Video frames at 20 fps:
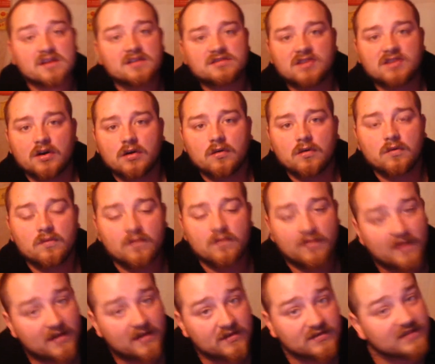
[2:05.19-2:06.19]
So
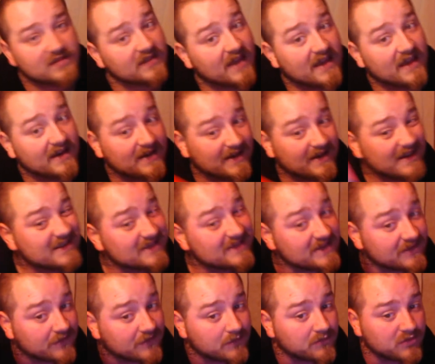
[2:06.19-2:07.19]
there you see that it is a
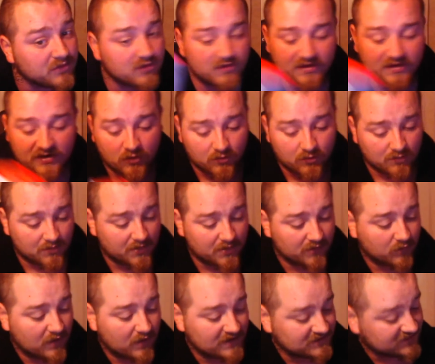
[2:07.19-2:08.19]
different brew than normal
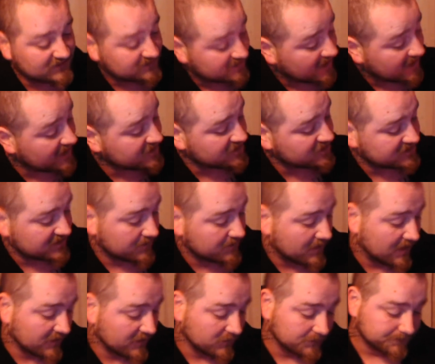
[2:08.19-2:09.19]
Budweiser. It's not just the
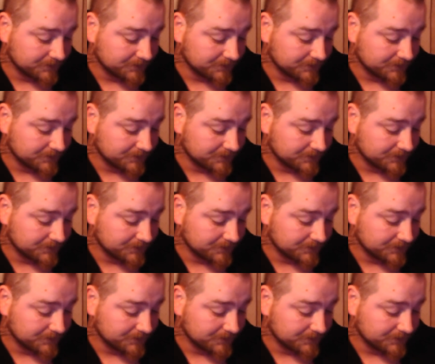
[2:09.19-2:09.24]
bottle.